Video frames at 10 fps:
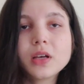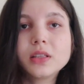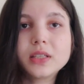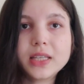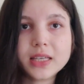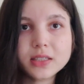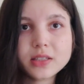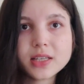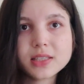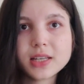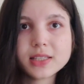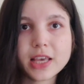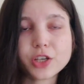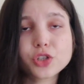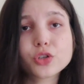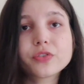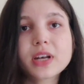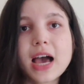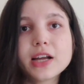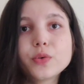The legal reasoning section of
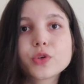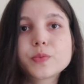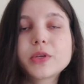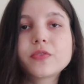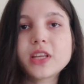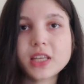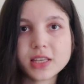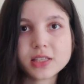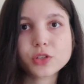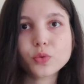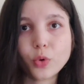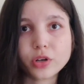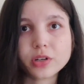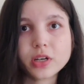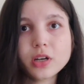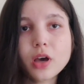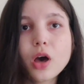CLAT was between easy to moderate.